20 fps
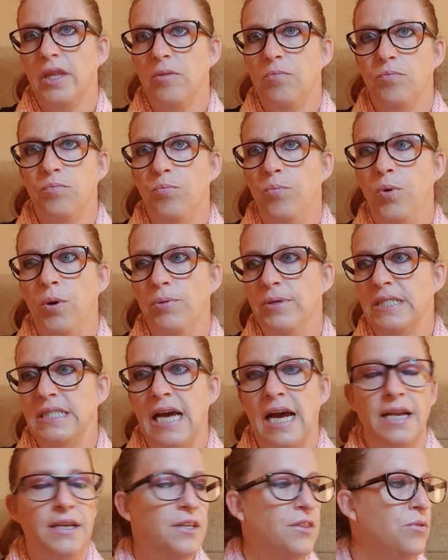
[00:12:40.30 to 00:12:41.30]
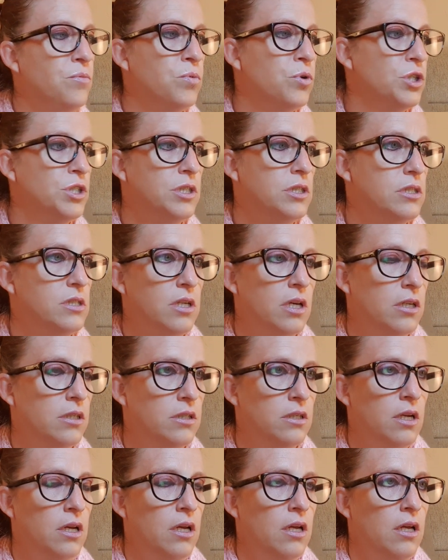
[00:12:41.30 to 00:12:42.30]
we were down in the woods
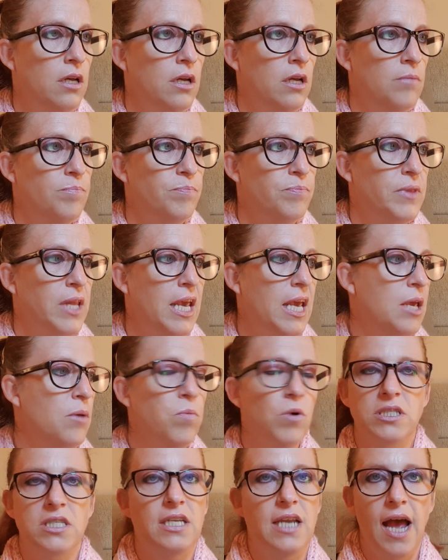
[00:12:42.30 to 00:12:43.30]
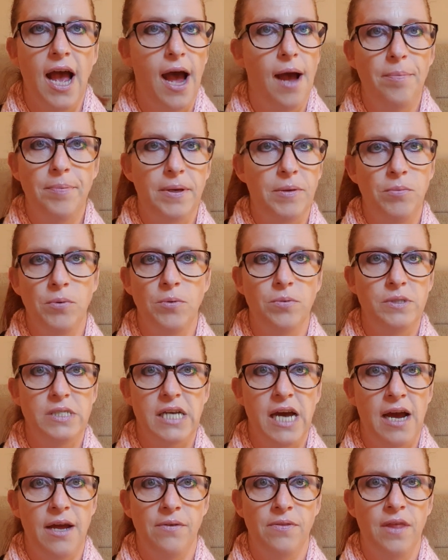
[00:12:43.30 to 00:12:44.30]
and he wasn't happy we were
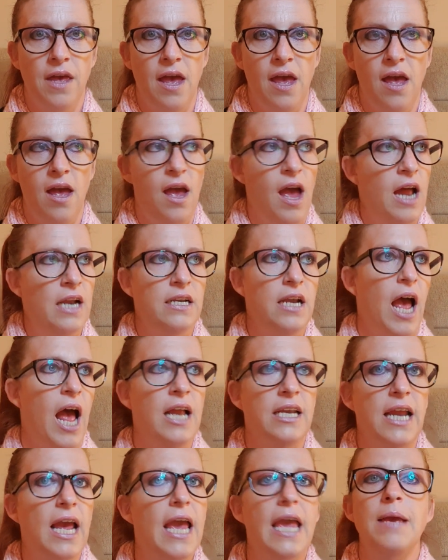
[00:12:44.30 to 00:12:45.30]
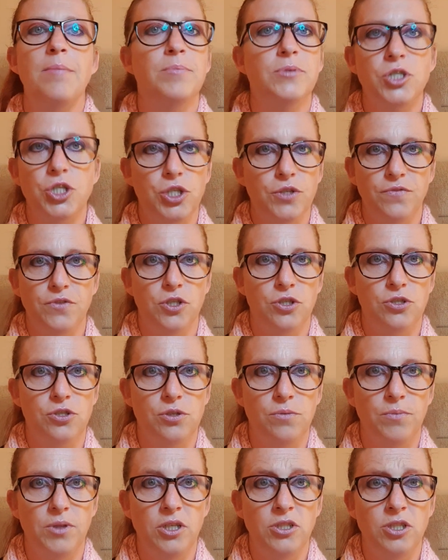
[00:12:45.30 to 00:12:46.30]
down there, and he must have done
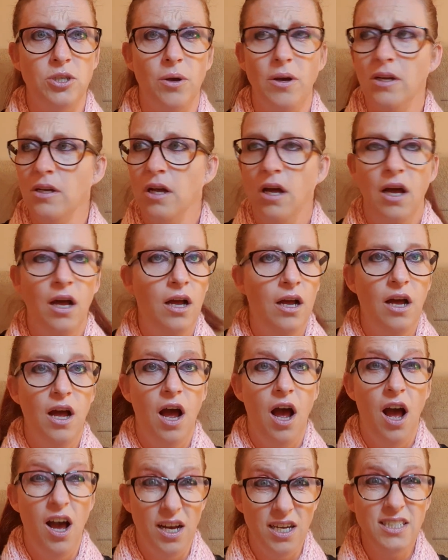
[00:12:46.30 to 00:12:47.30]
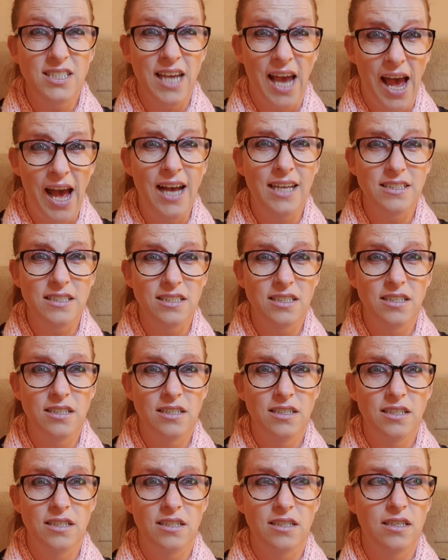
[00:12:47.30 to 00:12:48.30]
something to her dad.
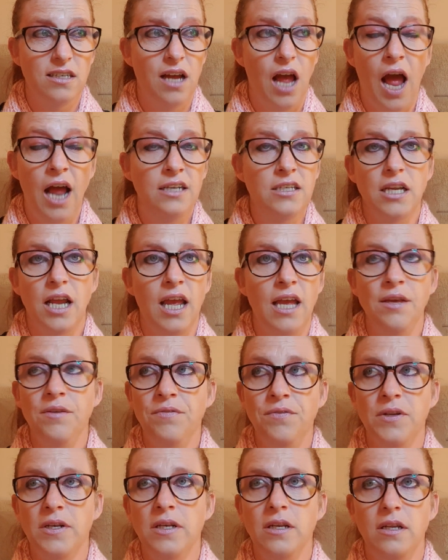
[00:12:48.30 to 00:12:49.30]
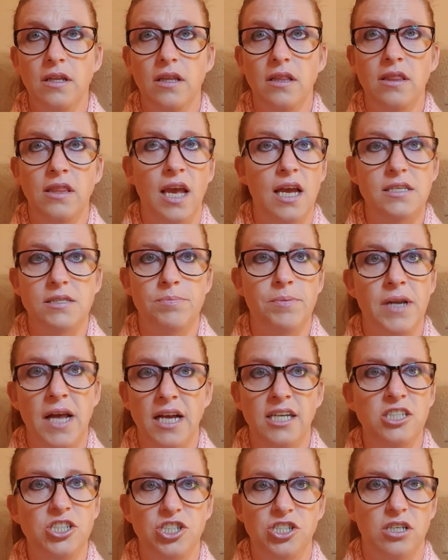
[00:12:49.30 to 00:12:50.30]
And even the
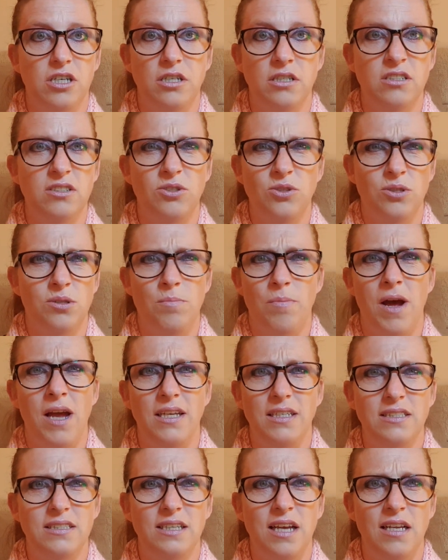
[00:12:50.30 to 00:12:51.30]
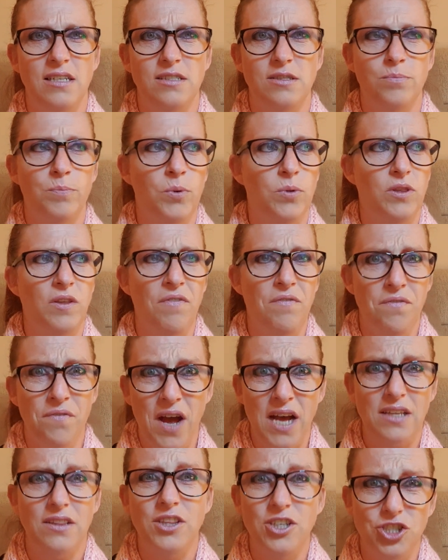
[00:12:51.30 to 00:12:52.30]
explanation doesn't make sense, but the
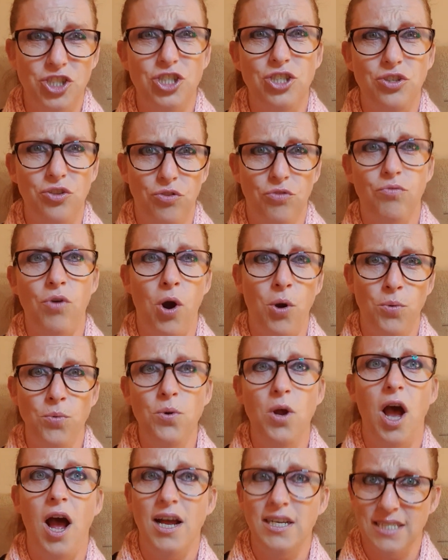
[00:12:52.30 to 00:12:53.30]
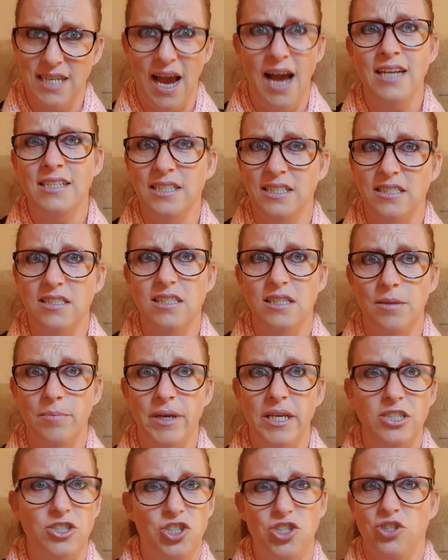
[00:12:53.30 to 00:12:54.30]
fact that she's thrown her dad into the
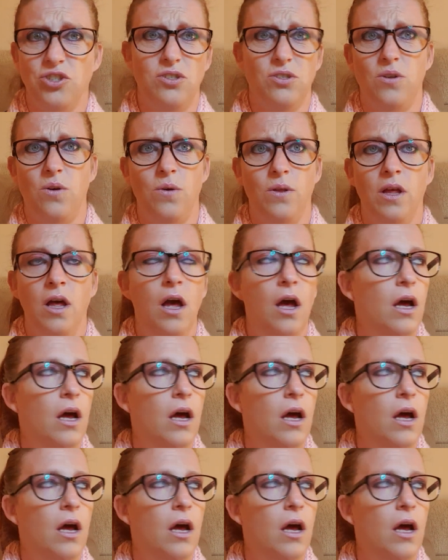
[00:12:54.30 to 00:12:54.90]
mix, just like...